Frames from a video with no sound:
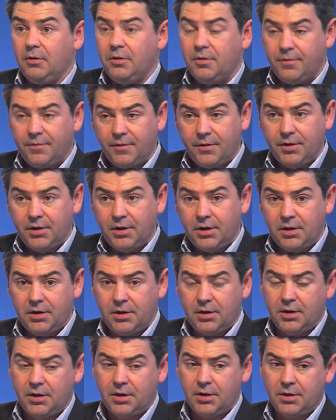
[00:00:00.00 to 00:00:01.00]
for the
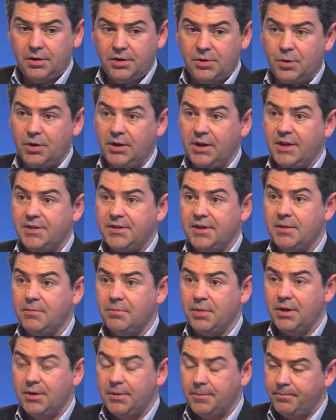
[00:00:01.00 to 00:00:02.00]
2018
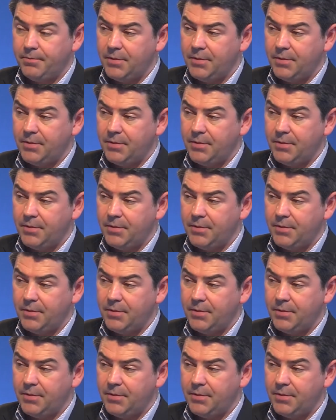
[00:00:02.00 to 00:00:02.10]
bid,